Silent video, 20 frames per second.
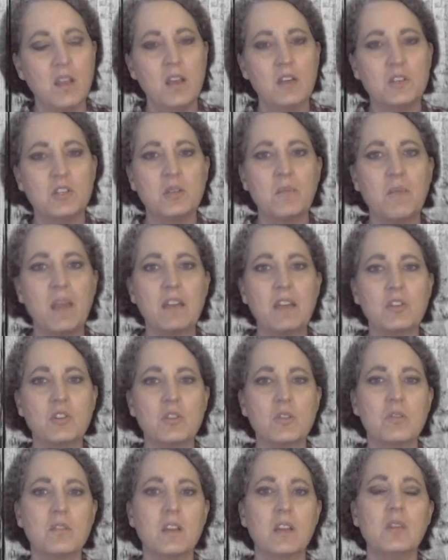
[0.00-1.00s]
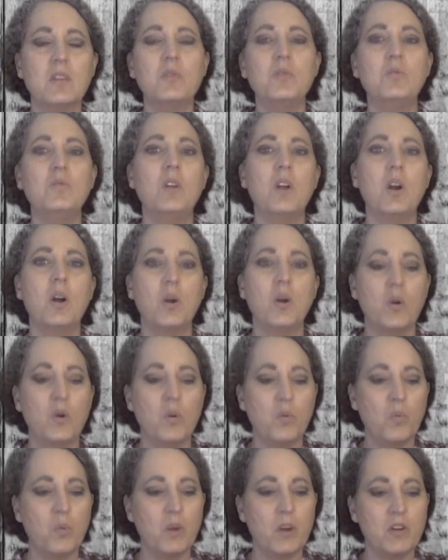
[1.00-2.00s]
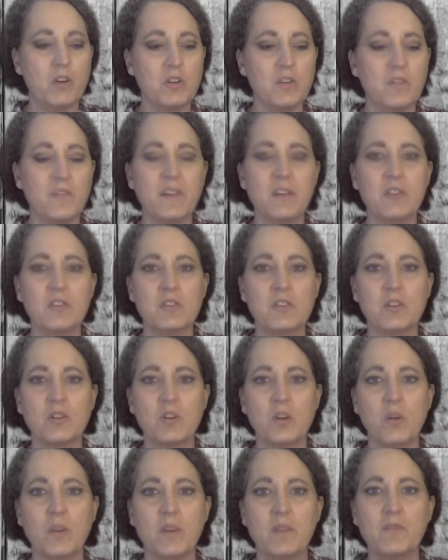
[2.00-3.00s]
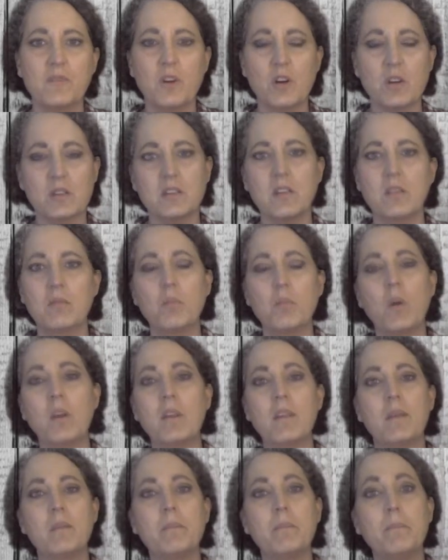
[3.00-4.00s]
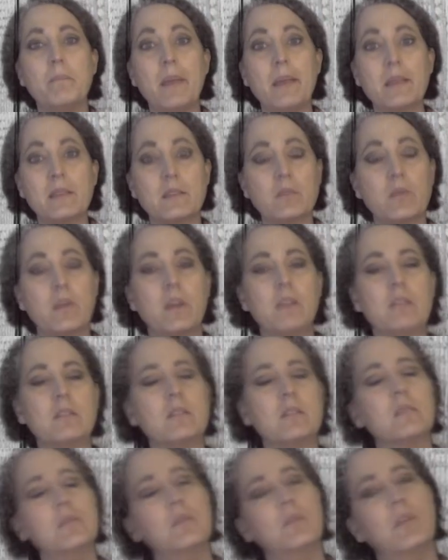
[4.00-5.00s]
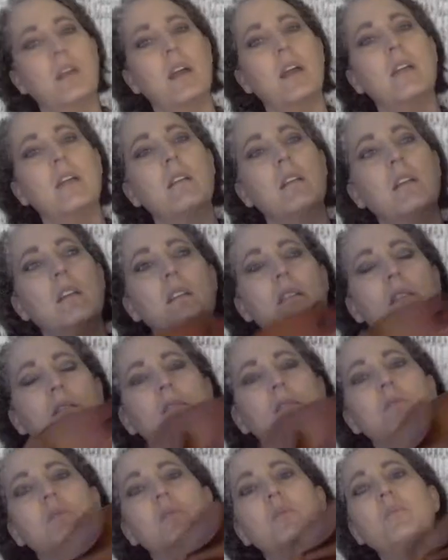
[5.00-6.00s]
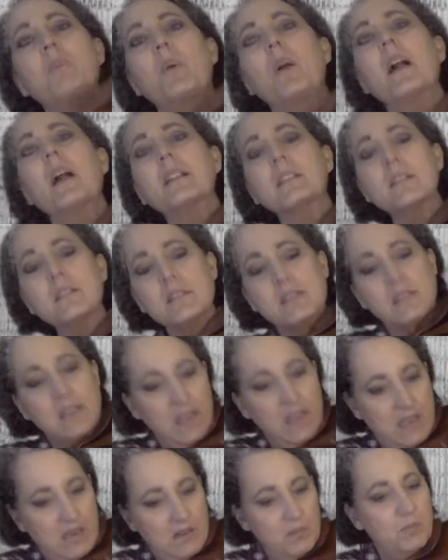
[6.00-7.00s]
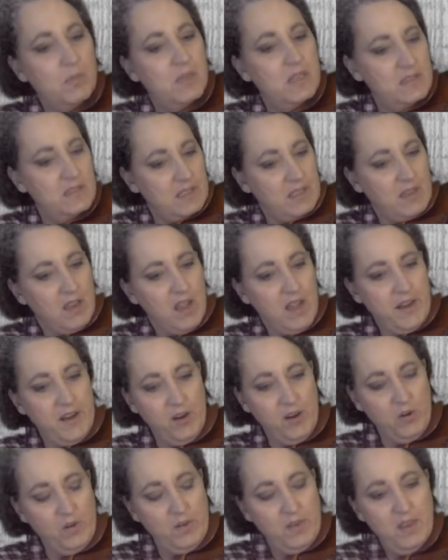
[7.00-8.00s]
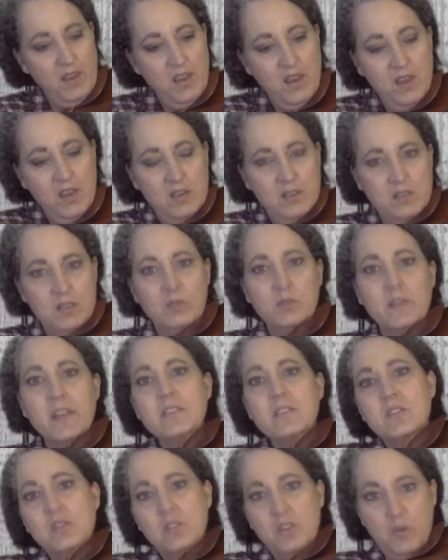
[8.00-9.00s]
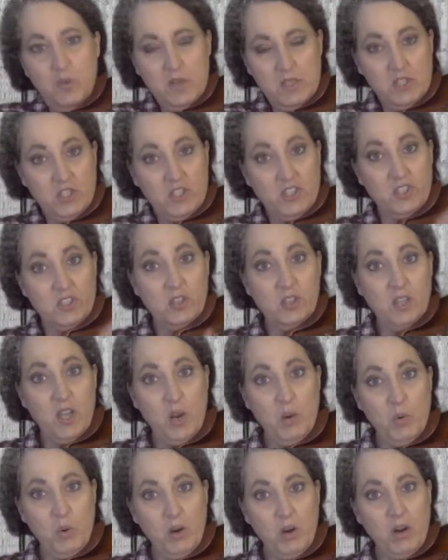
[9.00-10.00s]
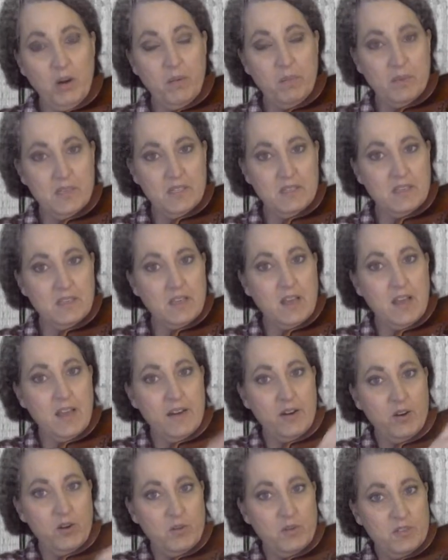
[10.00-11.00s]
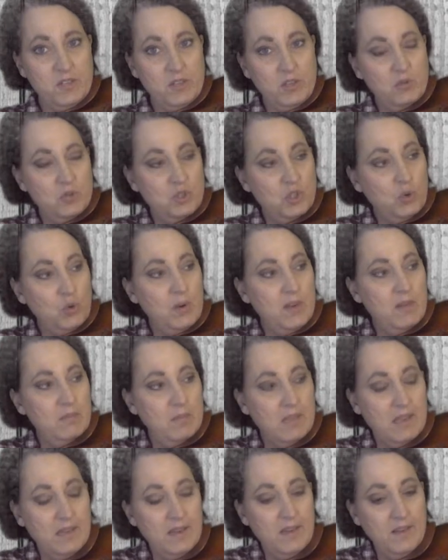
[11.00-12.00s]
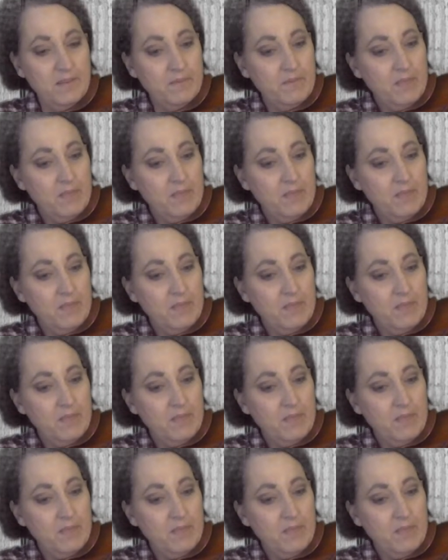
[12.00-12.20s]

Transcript: to make sure that you know where your fingers are going first. And one of the best ways to do that is to practice it pizzicato. So let's do it slower, pizzicato. So join me.